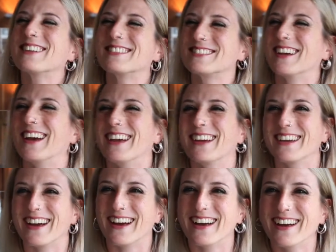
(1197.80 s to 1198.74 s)
I'd say
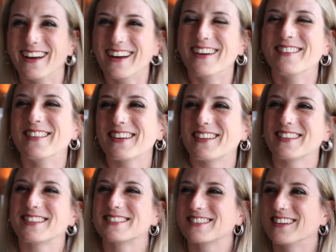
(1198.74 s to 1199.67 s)

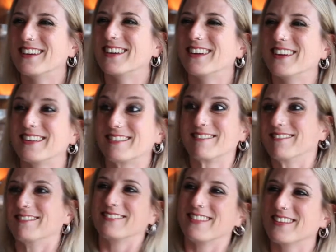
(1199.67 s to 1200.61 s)
because
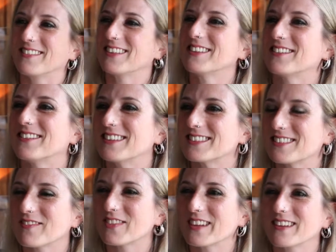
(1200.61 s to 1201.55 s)
It's
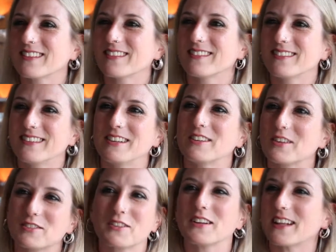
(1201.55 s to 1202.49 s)
something you
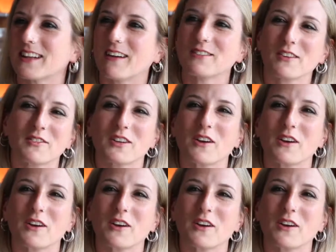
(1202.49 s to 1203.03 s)
got to get out of the